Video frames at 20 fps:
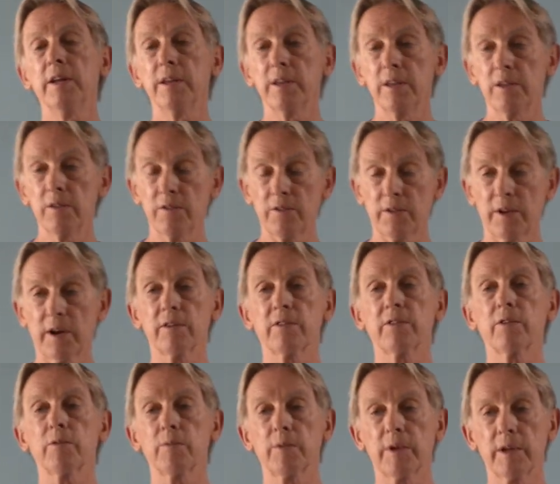you
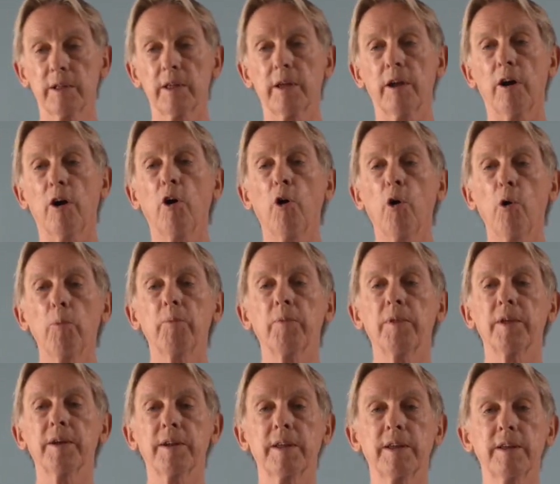start to really hope
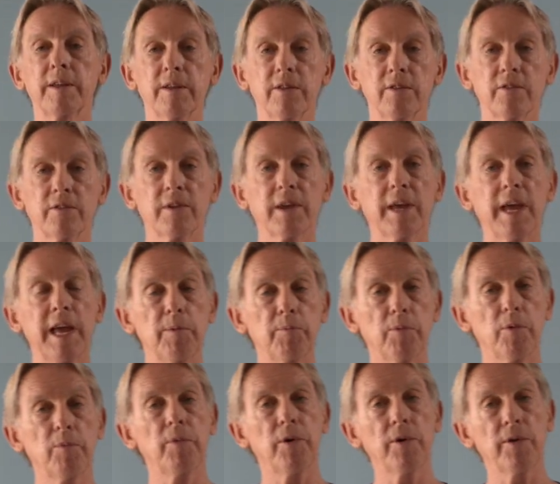that he is
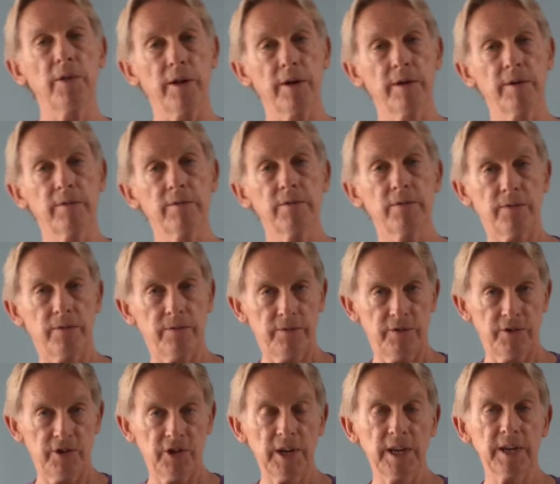capable of
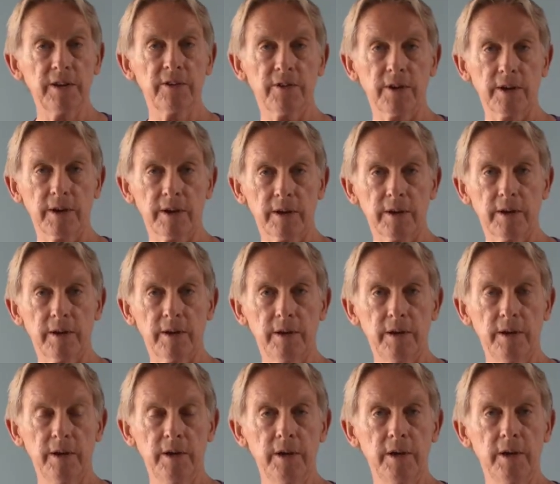changing.
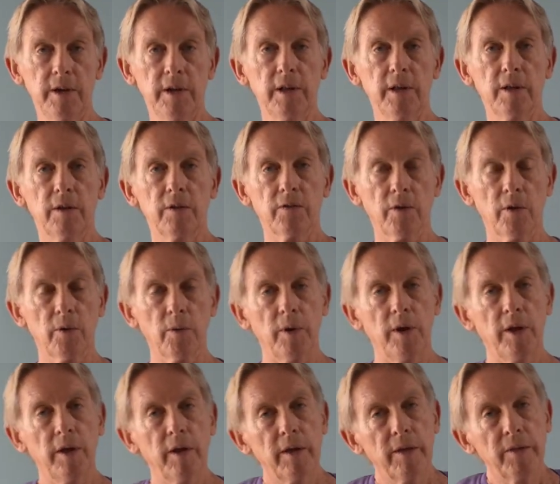
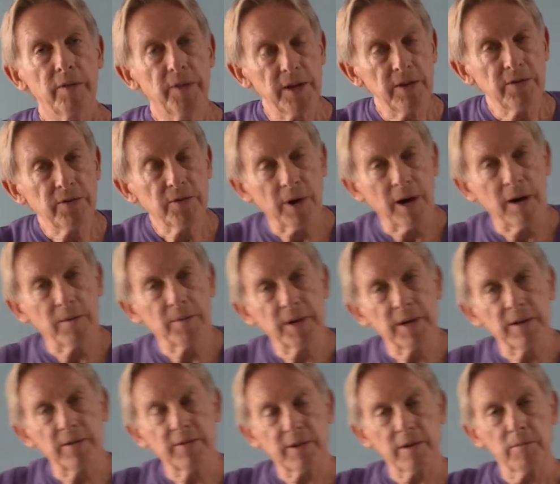So these
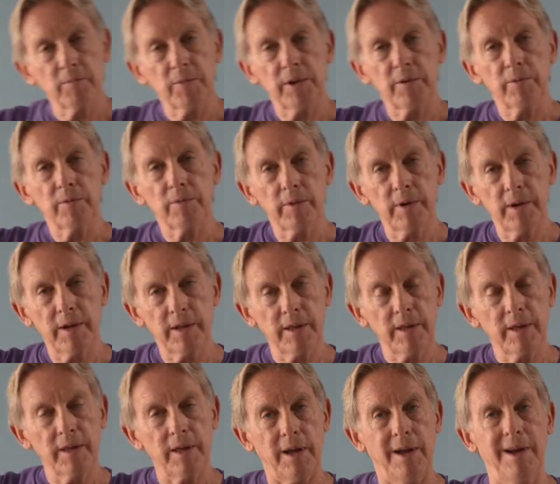dramedies can be
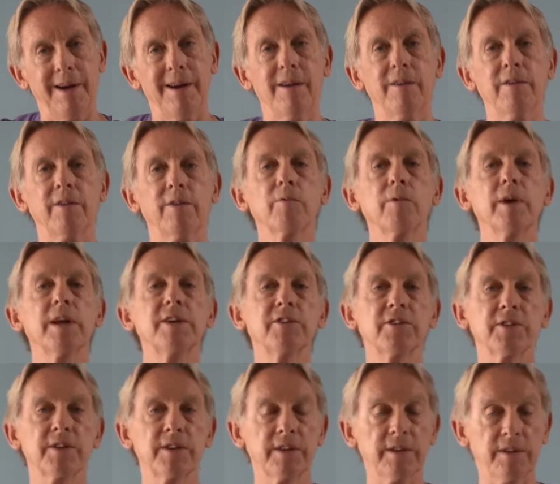really
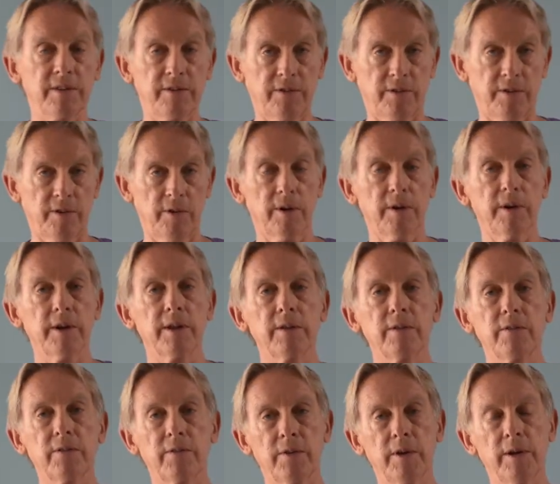heart-wrenching
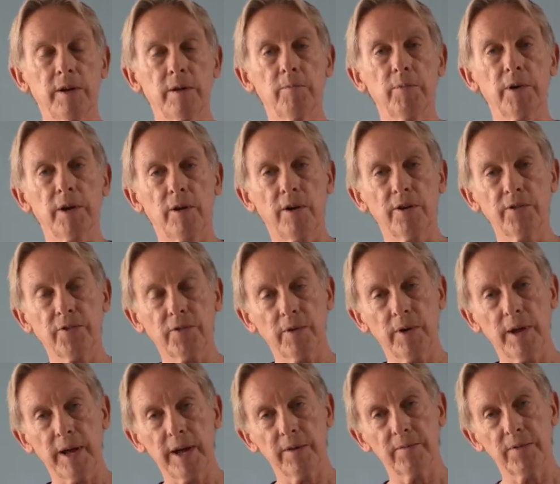stories, but
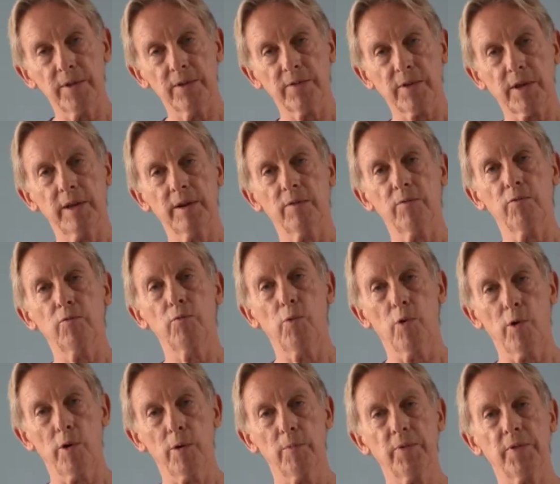also have this kind of
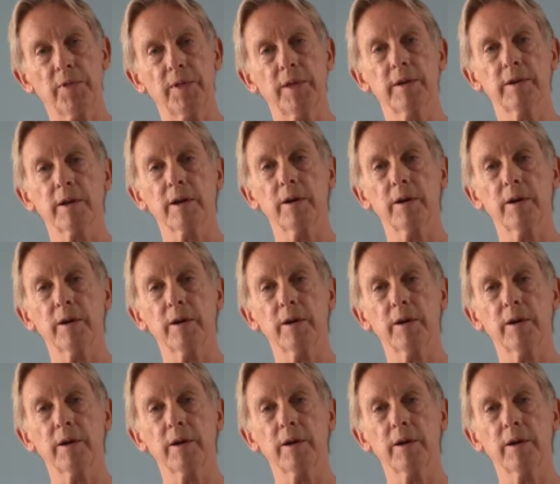warmth and